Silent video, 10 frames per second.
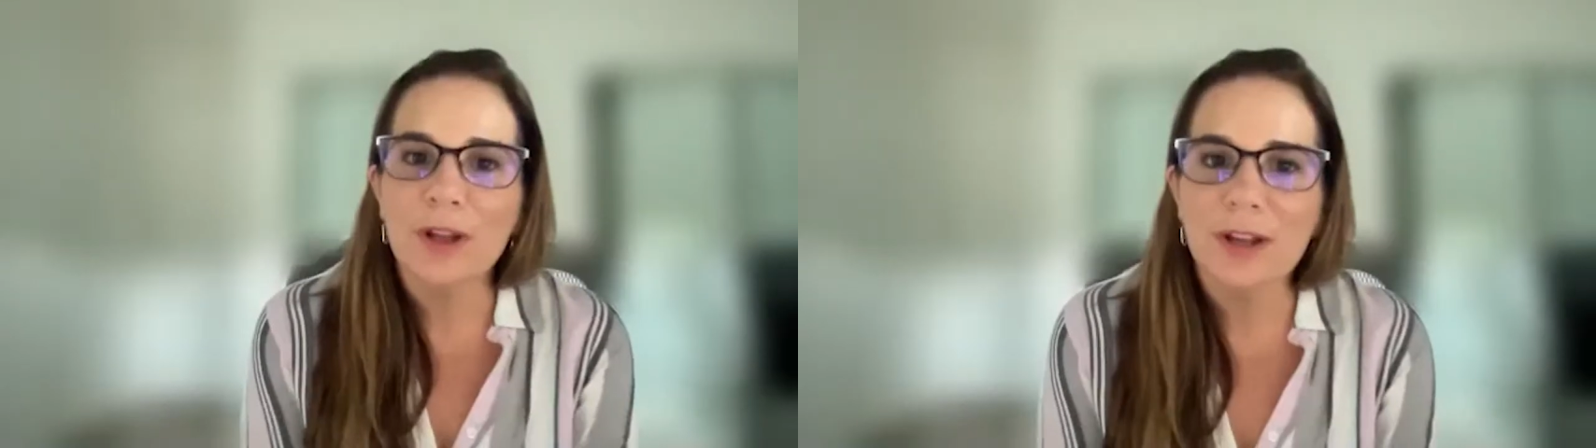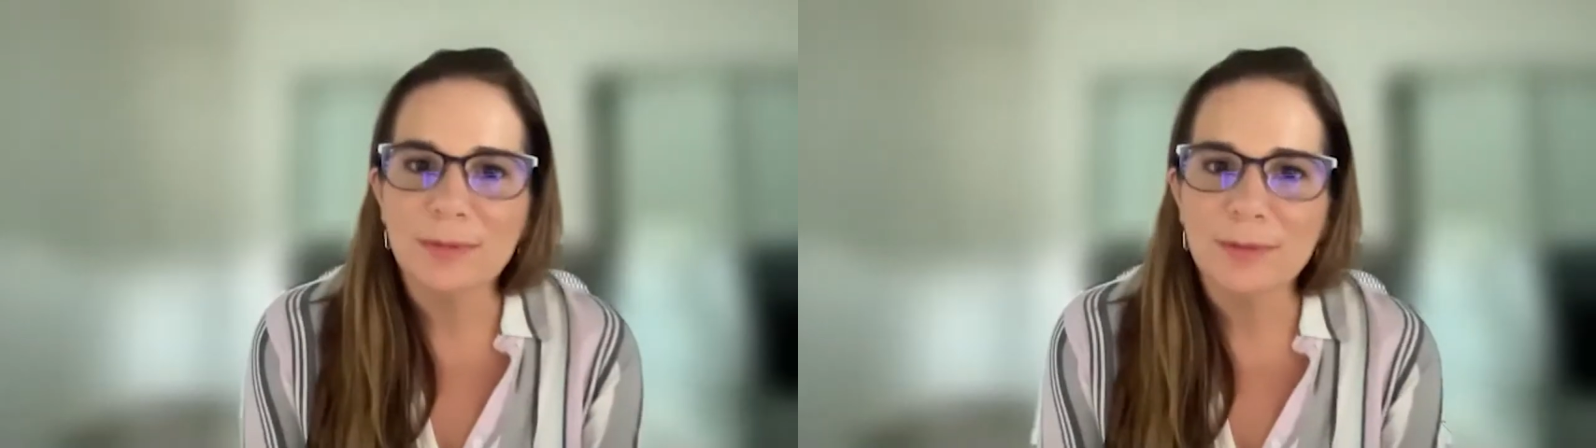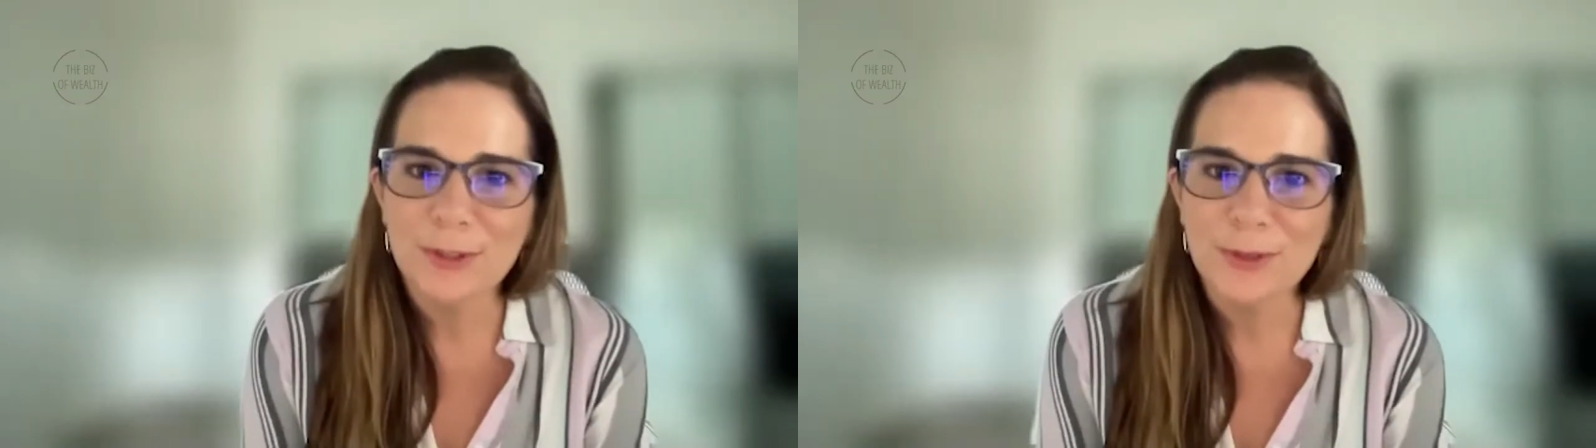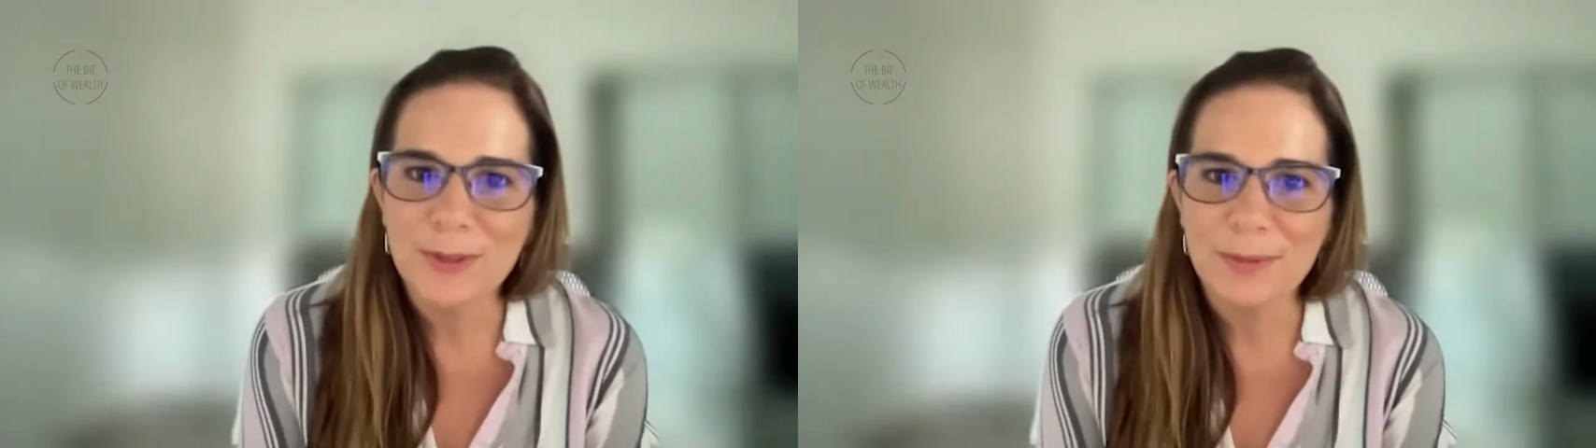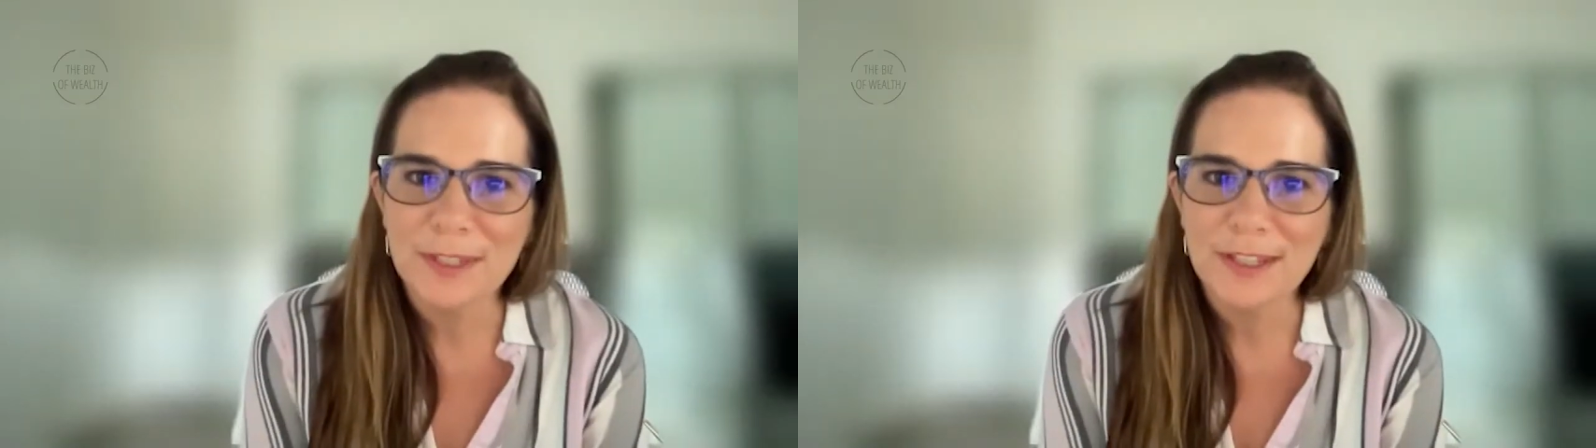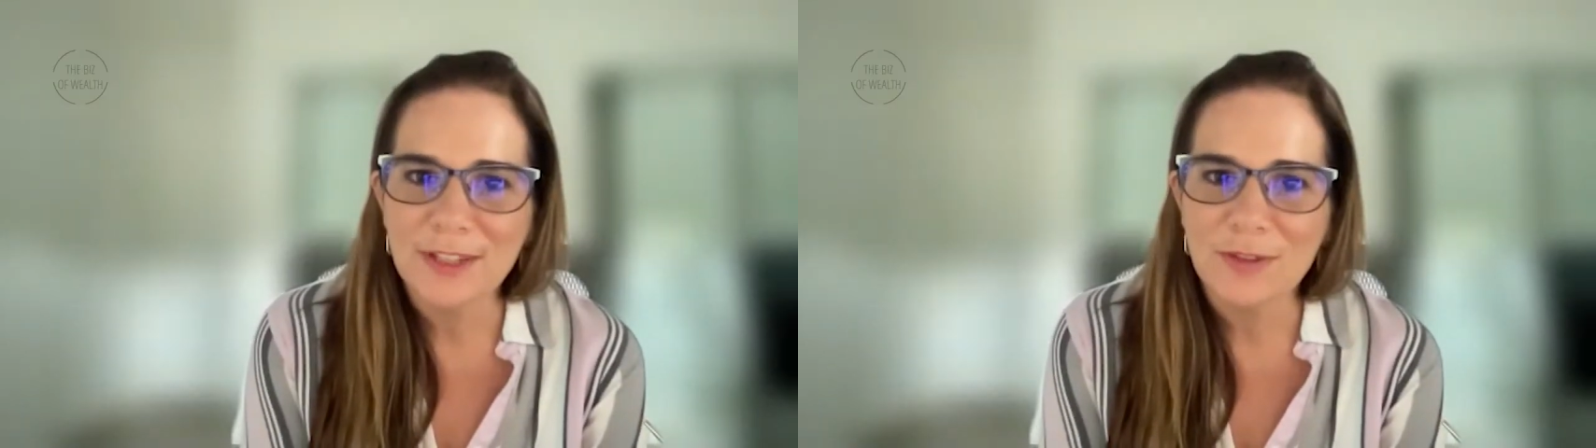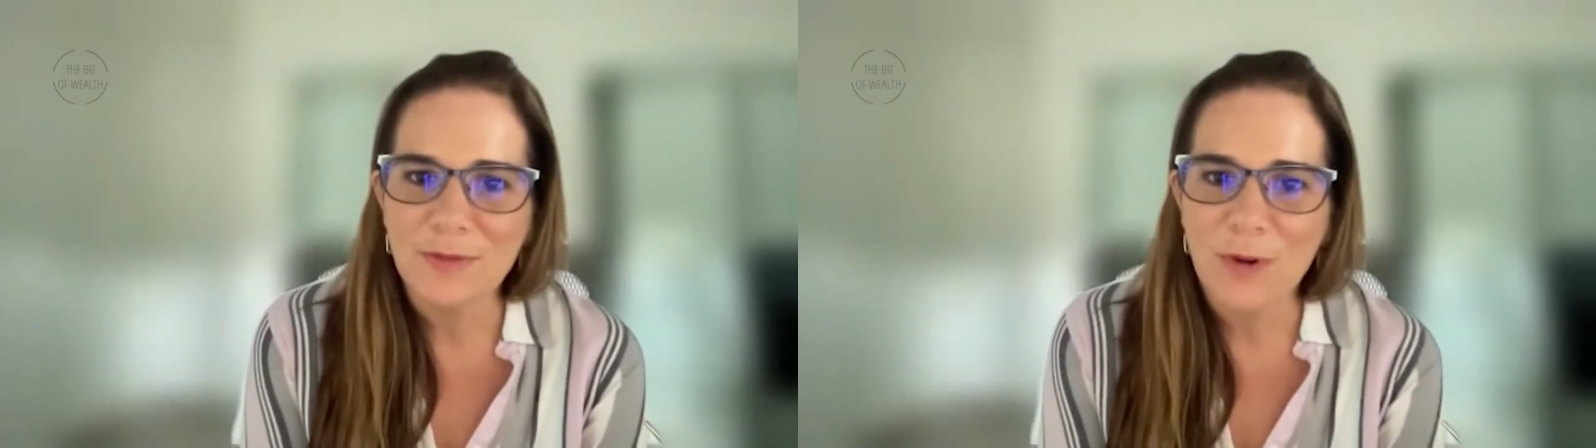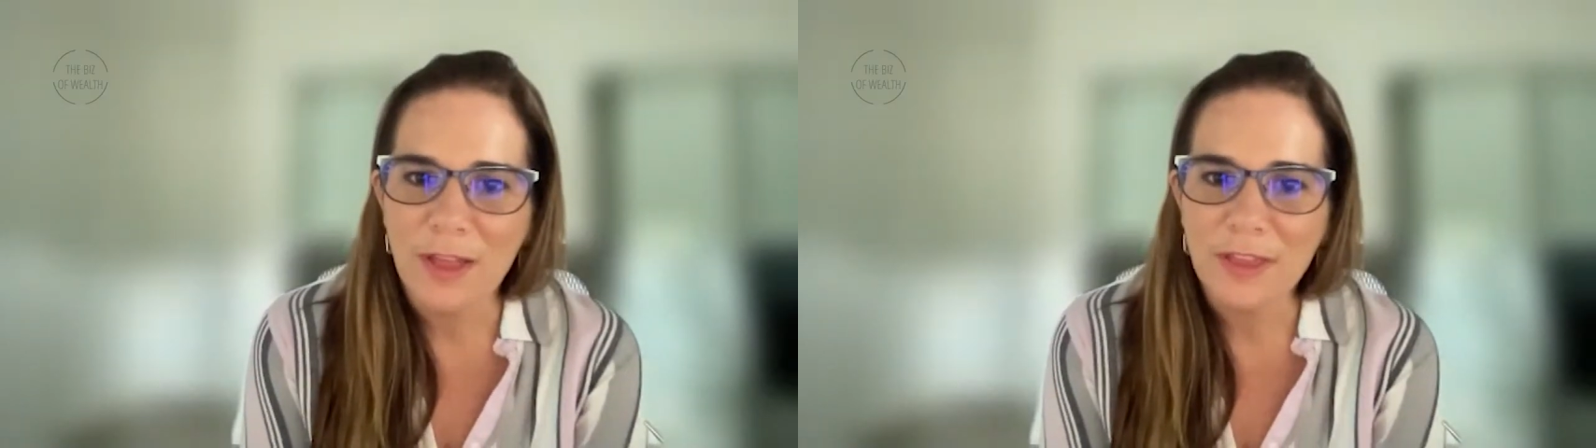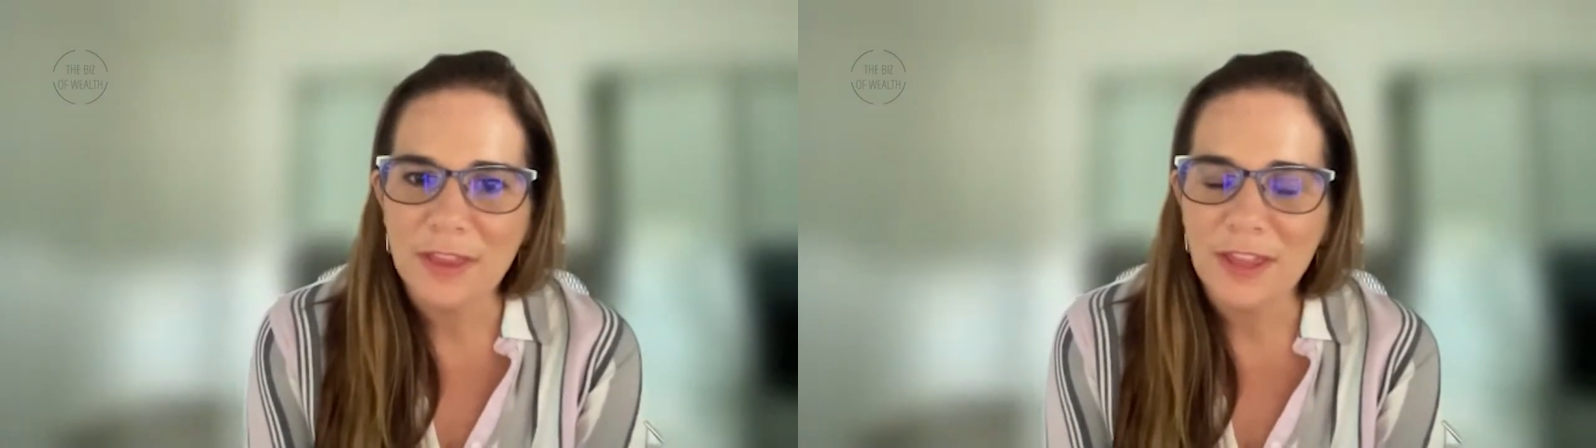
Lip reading: welcome to the Business of Wealth.